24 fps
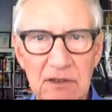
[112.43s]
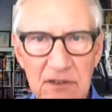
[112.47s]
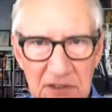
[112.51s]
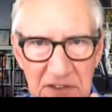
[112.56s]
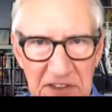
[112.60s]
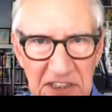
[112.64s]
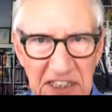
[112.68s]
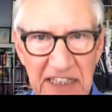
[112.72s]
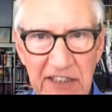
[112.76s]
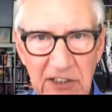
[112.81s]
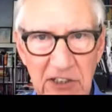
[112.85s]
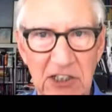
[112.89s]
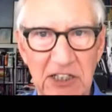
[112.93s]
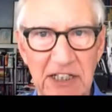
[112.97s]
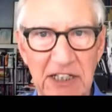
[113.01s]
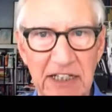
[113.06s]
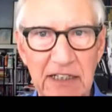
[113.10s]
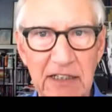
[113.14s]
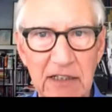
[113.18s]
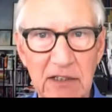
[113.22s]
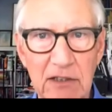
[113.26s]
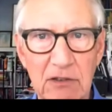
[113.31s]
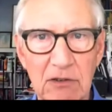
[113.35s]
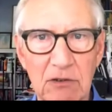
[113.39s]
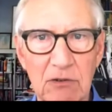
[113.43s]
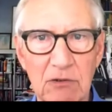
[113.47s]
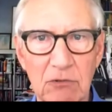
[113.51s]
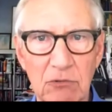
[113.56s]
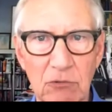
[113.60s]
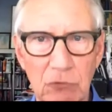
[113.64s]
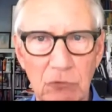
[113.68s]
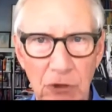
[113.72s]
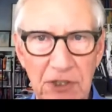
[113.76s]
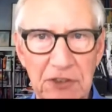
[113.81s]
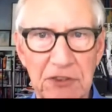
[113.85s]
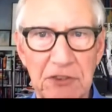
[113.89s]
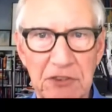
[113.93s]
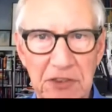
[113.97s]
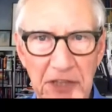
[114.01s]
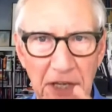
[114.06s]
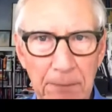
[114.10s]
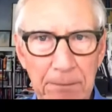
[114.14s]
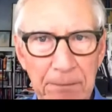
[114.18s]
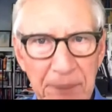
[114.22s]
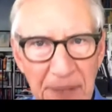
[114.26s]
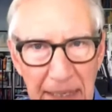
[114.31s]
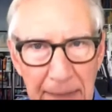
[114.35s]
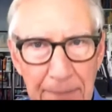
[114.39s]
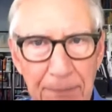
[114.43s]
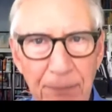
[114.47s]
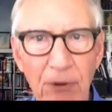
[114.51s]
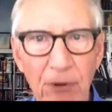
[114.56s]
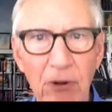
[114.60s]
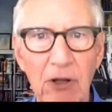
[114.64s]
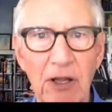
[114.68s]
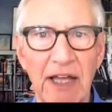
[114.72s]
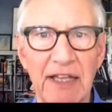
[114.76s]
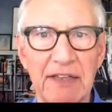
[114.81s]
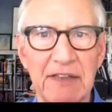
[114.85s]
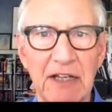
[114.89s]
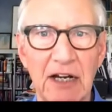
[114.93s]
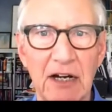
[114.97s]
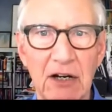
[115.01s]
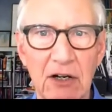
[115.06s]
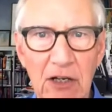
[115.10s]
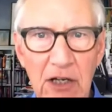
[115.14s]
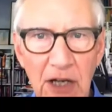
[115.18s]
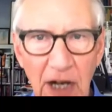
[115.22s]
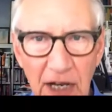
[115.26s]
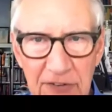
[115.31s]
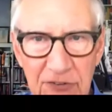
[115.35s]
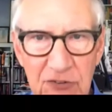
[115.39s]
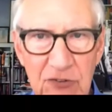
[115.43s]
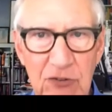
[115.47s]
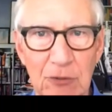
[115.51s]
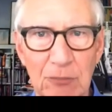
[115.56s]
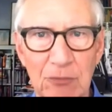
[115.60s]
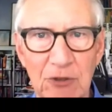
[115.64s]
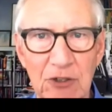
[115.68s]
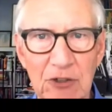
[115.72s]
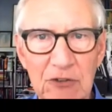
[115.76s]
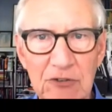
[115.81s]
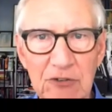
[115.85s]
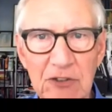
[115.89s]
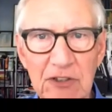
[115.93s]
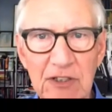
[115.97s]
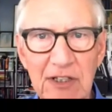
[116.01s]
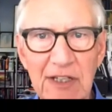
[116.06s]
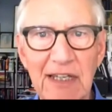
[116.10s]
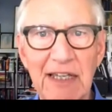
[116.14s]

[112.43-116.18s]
dealing with their people and their customers